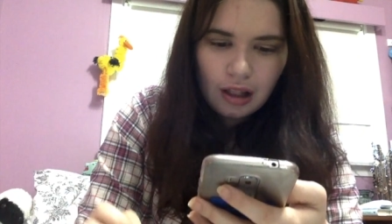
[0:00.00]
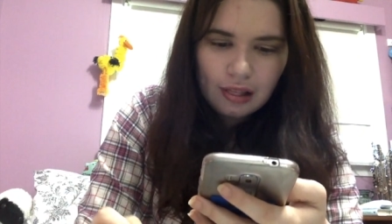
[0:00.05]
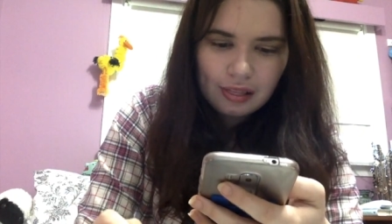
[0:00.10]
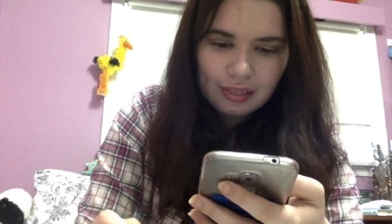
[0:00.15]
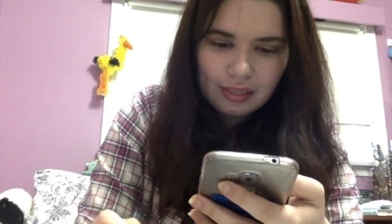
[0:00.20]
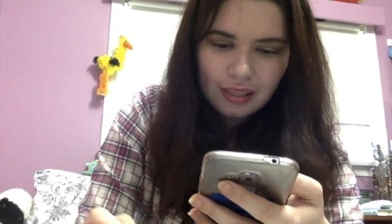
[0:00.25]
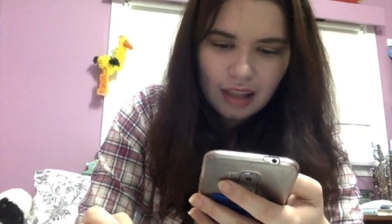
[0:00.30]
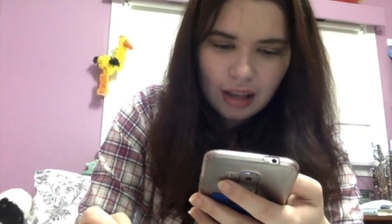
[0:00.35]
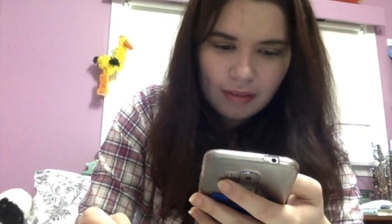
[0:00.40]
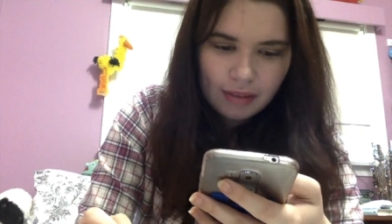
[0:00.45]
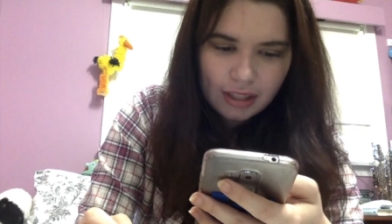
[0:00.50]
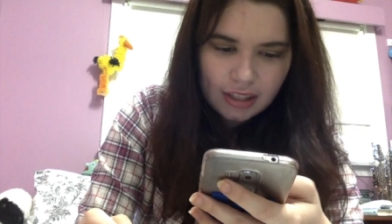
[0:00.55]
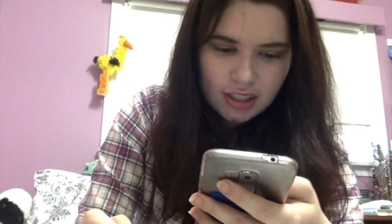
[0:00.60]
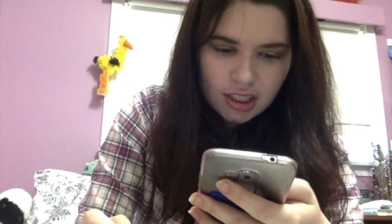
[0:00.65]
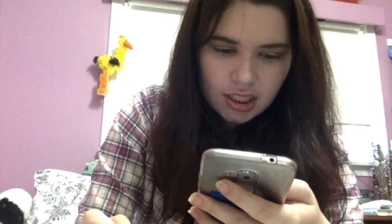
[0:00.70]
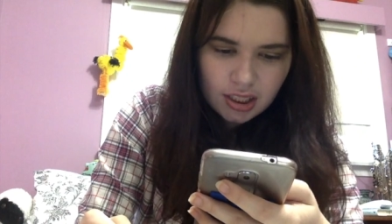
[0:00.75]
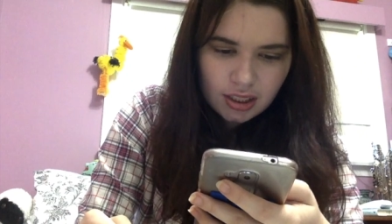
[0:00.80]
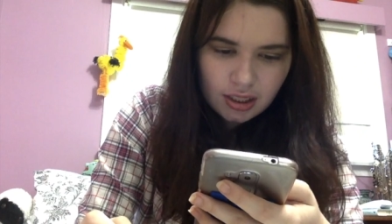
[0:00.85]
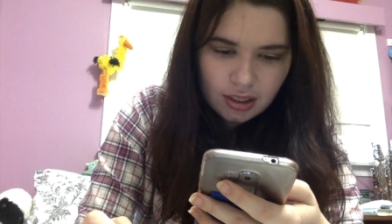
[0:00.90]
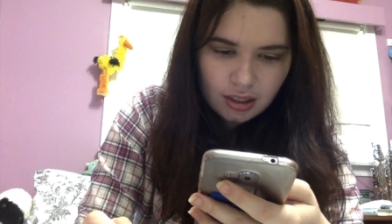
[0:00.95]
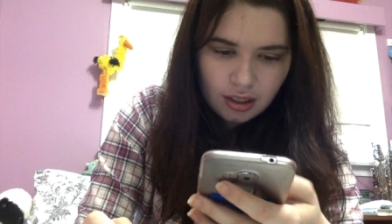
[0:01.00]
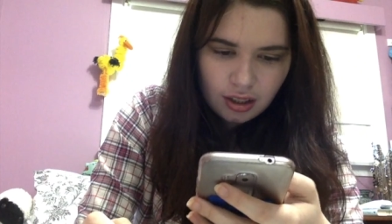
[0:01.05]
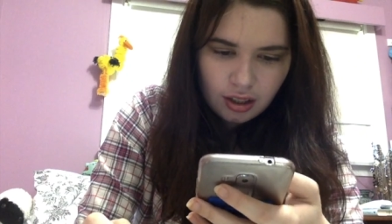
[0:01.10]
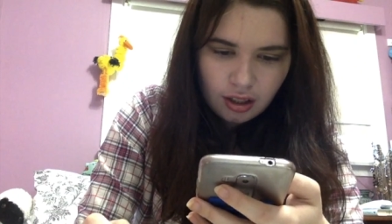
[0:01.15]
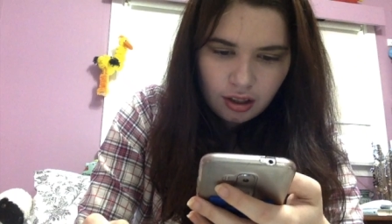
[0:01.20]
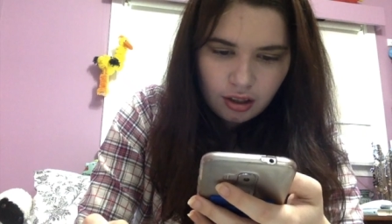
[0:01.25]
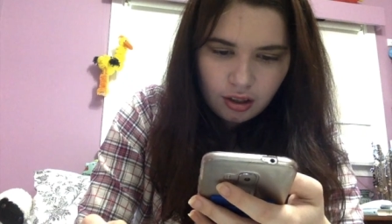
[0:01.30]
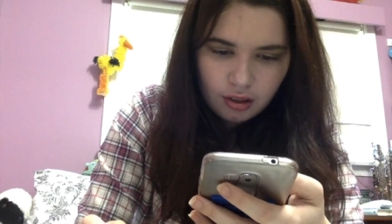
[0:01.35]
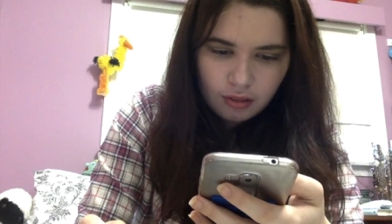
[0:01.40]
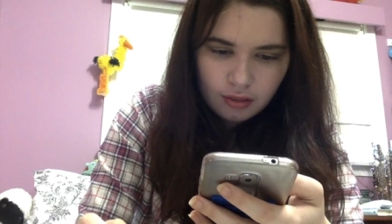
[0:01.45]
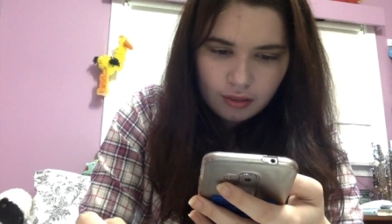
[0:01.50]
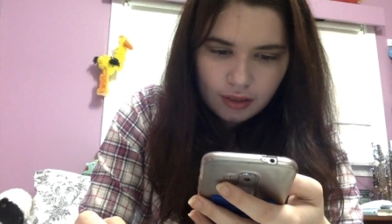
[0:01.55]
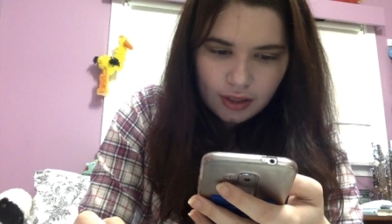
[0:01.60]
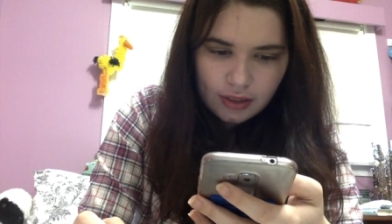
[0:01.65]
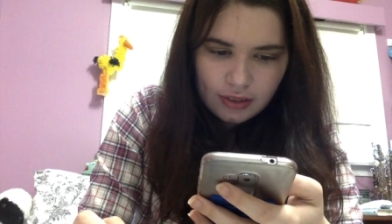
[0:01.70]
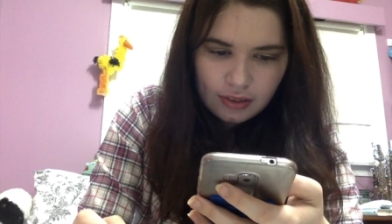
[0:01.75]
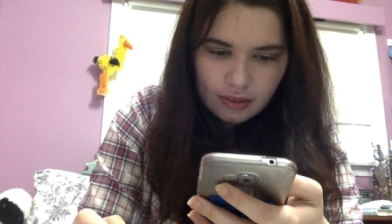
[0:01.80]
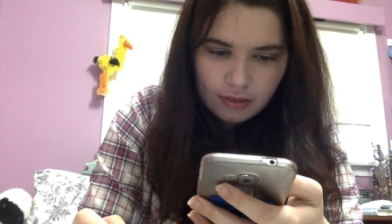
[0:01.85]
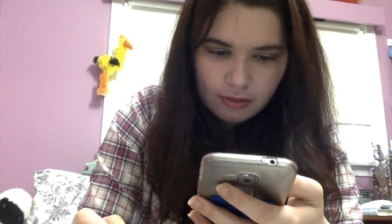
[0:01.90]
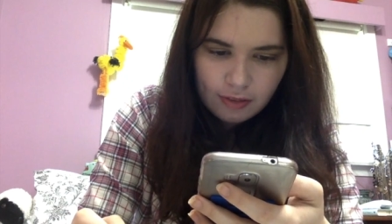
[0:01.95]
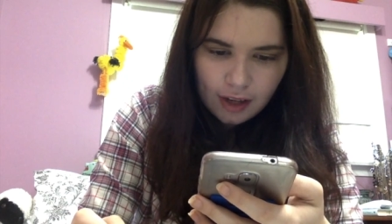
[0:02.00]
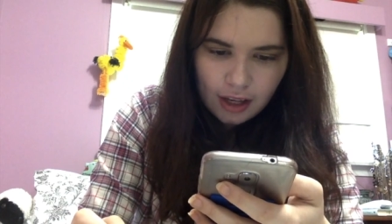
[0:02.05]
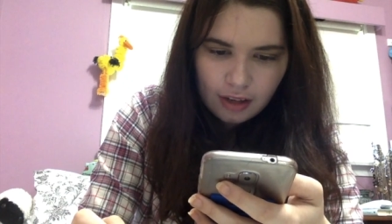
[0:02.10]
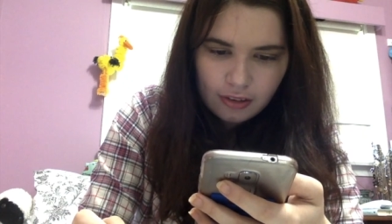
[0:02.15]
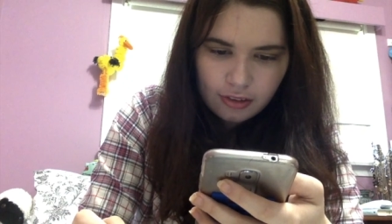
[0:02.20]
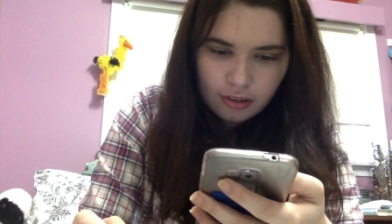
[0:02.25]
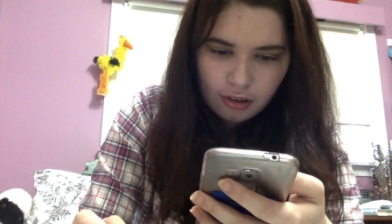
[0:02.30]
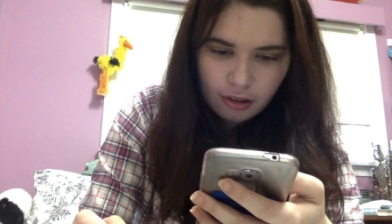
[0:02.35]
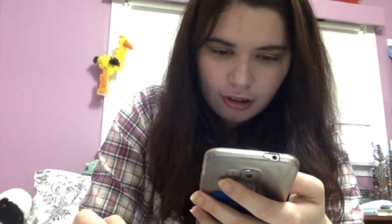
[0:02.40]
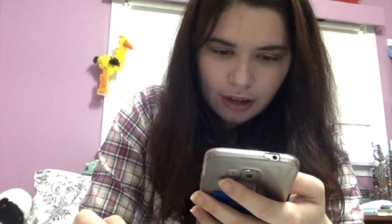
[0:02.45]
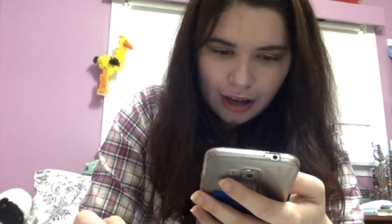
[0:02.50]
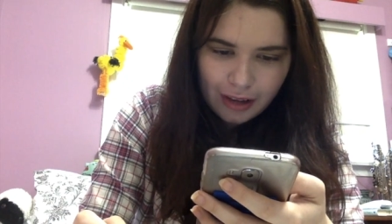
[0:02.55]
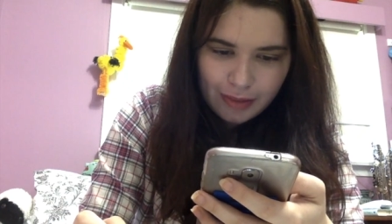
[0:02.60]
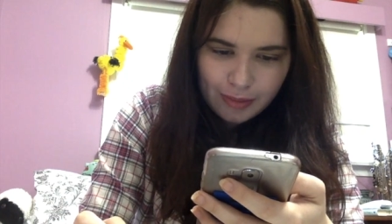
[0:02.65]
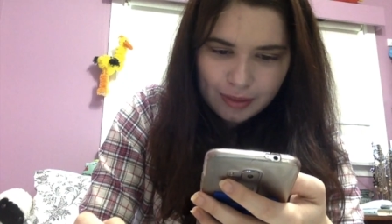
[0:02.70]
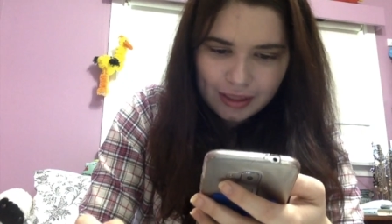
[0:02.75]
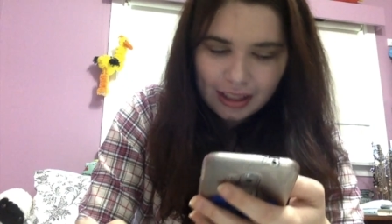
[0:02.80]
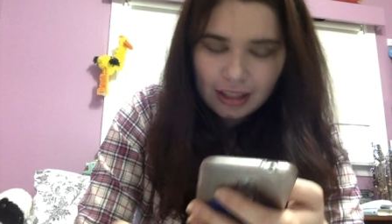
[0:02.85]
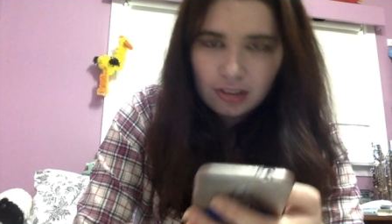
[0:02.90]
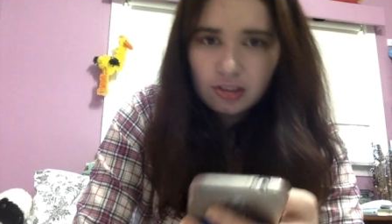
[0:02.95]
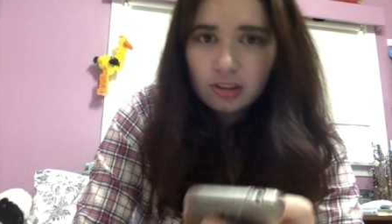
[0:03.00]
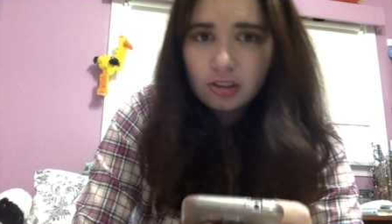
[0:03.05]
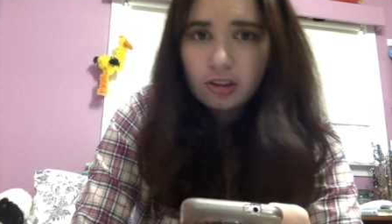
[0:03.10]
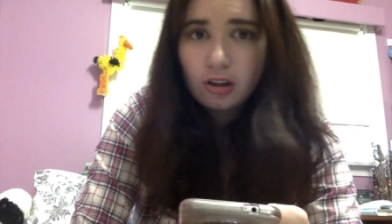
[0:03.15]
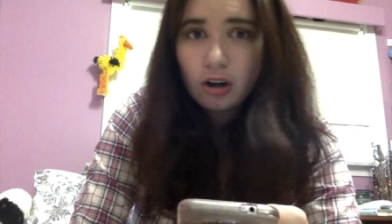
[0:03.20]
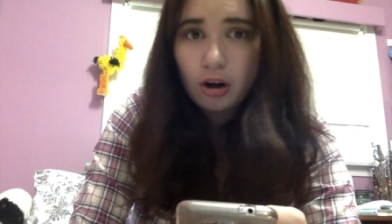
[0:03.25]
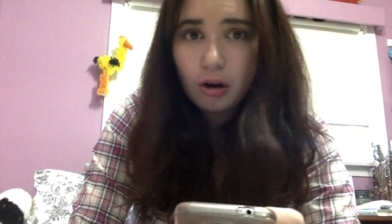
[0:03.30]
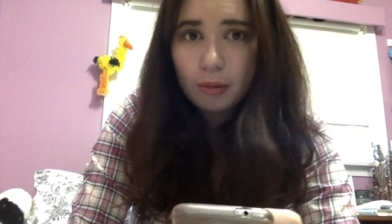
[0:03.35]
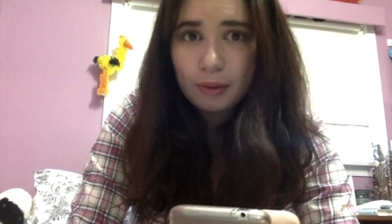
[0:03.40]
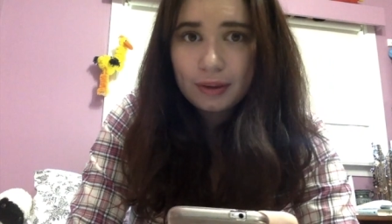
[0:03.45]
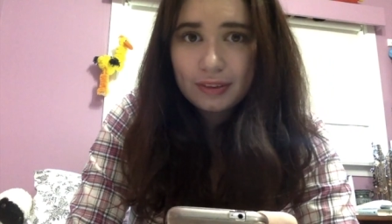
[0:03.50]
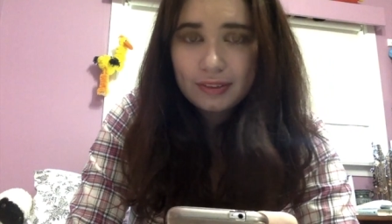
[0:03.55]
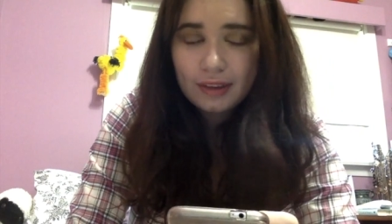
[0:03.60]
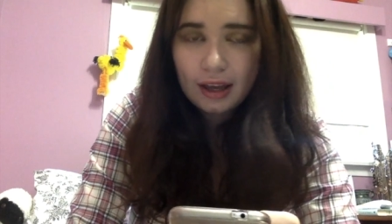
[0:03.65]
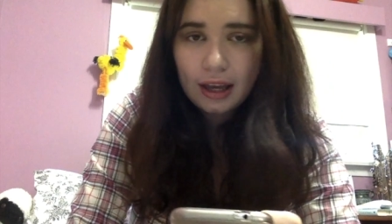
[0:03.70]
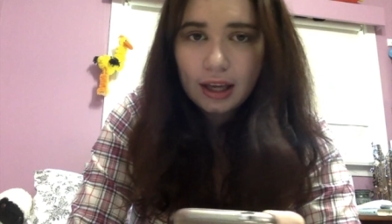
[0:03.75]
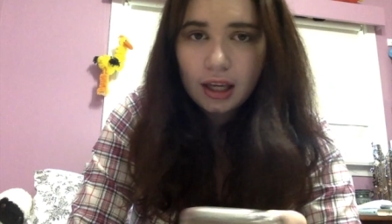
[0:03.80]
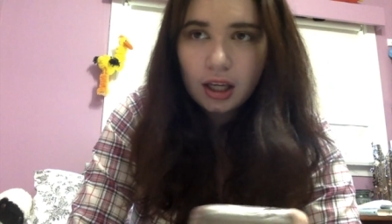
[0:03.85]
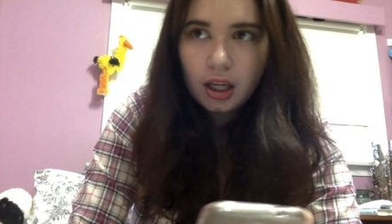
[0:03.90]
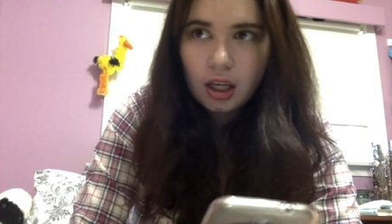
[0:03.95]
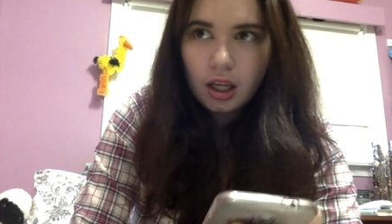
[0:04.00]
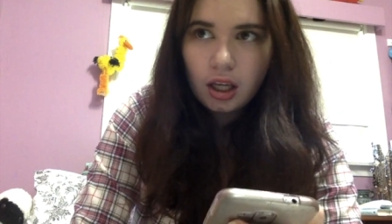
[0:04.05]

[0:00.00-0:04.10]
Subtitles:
Love it. What's a phase or explanation you always say?